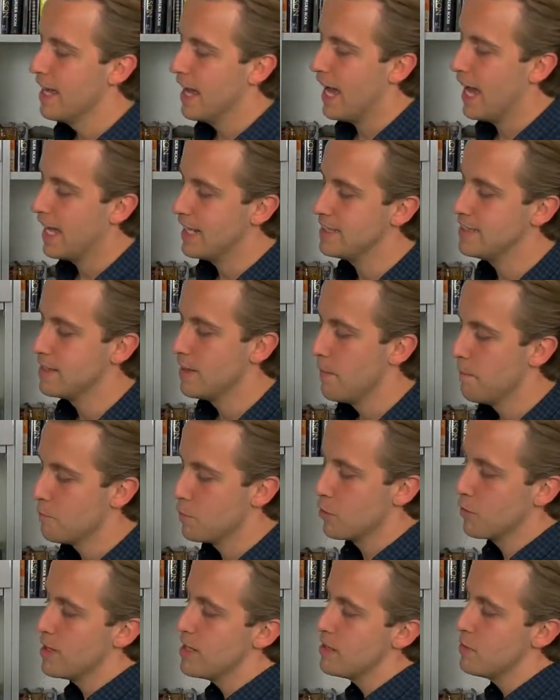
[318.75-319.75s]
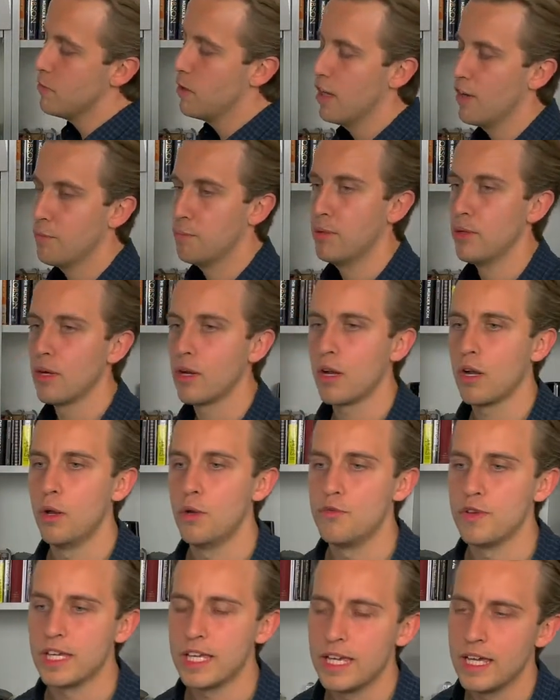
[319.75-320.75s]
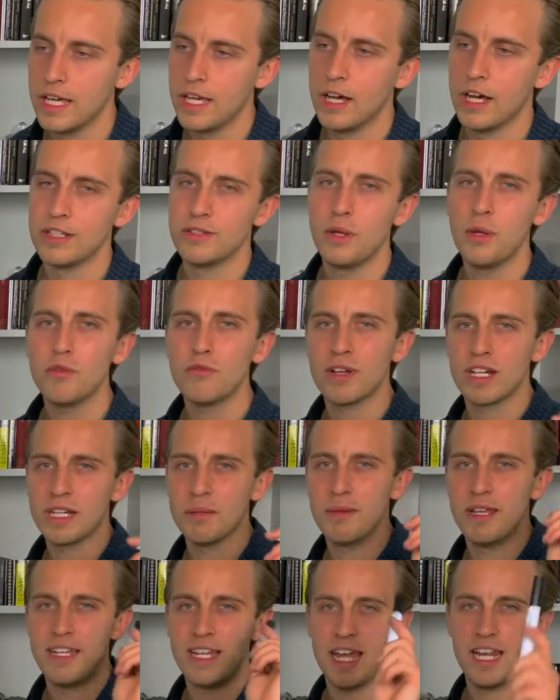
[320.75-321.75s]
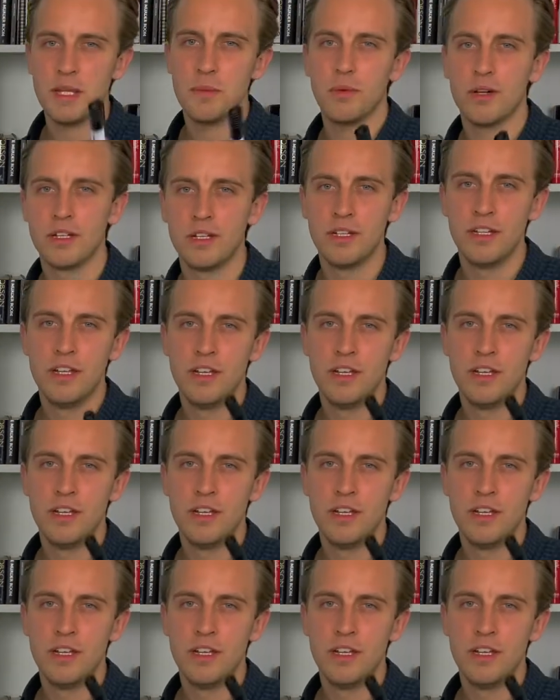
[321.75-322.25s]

And the reason why I've put clothing here, I don't recommend anyone,